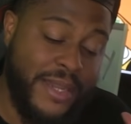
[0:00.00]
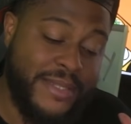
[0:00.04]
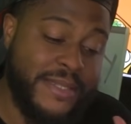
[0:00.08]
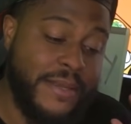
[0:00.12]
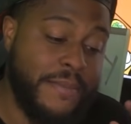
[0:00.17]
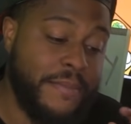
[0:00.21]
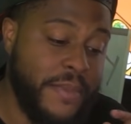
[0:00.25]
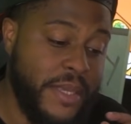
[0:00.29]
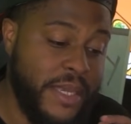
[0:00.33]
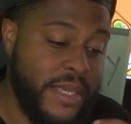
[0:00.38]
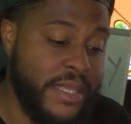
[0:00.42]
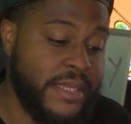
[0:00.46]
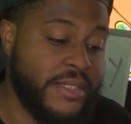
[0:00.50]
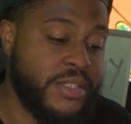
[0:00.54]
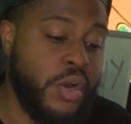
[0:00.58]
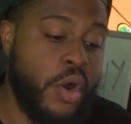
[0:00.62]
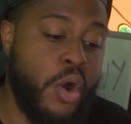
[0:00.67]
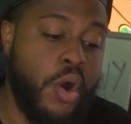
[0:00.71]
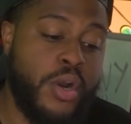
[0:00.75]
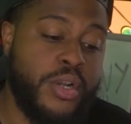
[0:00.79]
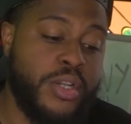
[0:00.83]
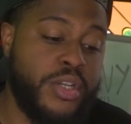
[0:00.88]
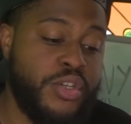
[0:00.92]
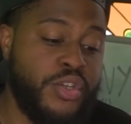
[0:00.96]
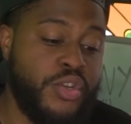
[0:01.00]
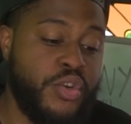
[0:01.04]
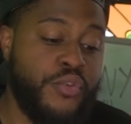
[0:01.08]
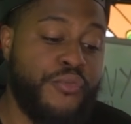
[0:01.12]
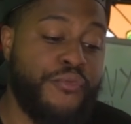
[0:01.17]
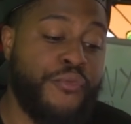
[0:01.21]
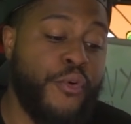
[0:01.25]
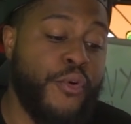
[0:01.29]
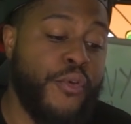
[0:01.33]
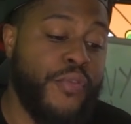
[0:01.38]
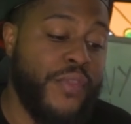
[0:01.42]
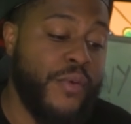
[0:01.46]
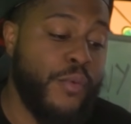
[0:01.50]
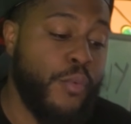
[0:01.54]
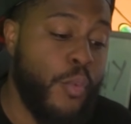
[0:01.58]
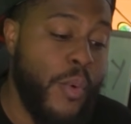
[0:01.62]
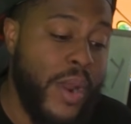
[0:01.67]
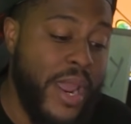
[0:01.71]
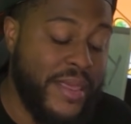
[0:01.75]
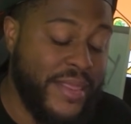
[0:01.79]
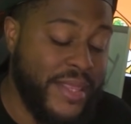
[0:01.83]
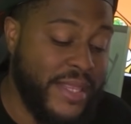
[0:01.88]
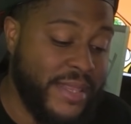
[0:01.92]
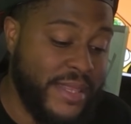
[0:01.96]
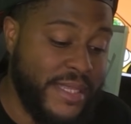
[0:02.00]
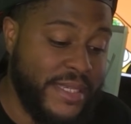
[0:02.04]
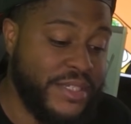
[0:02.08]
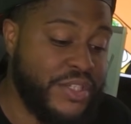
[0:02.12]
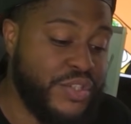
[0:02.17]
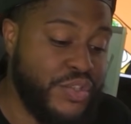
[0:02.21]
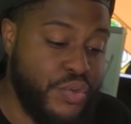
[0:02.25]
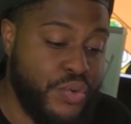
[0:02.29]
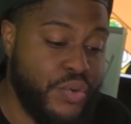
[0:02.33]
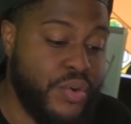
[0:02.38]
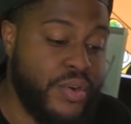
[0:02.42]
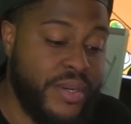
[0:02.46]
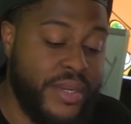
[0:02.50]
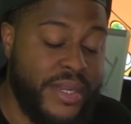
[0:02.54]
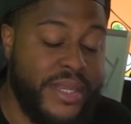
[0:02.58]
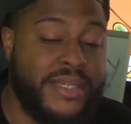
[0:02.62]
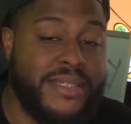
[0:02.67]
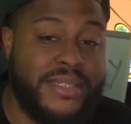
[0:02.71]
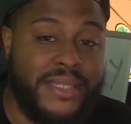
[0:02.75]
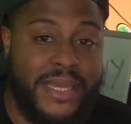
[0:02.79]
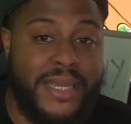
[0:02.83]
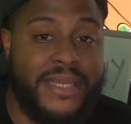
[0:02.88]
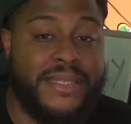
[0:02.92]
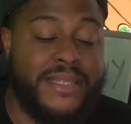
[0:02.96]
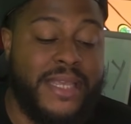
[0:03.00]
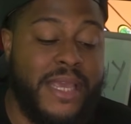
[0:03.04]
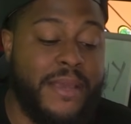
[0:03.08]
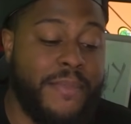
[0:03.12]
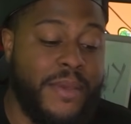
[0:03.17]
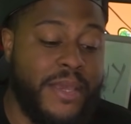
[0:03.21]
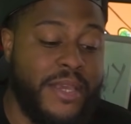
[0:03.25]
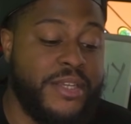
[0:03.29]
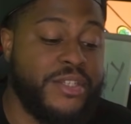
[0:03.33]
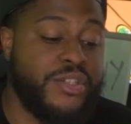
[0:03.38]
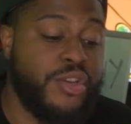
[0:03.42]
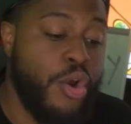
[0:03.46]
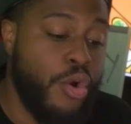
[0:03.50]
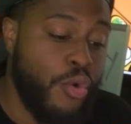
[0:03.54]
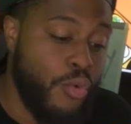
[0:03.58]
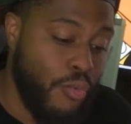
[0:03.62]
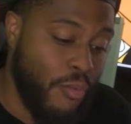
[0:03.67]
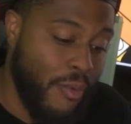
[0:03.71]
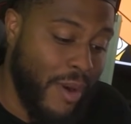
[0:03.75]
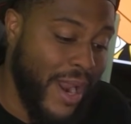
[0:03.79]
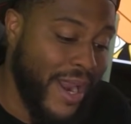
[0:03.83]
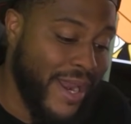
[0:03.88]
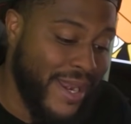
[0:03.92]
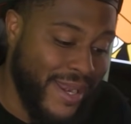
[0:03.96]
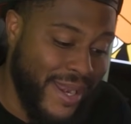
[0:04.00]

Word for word: To me, it's hard to do for the way that this New York Knicks landscape is right